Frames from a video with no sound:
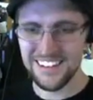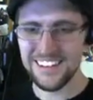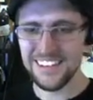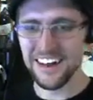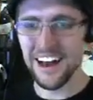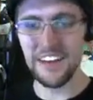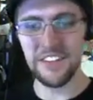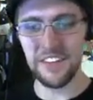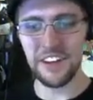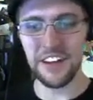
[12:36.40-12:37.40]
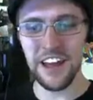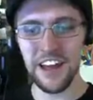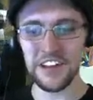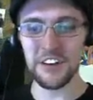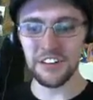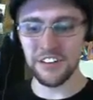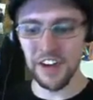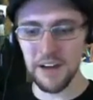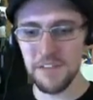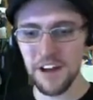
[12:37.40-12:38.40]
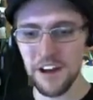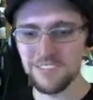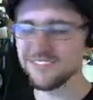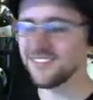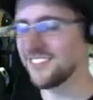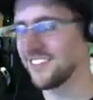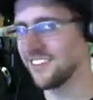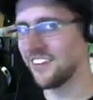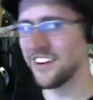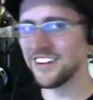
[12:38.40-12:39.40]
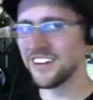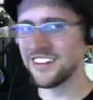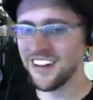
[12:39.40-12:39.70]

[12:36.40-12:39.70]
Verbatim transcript: I am definitely having a good time, though, so there is that.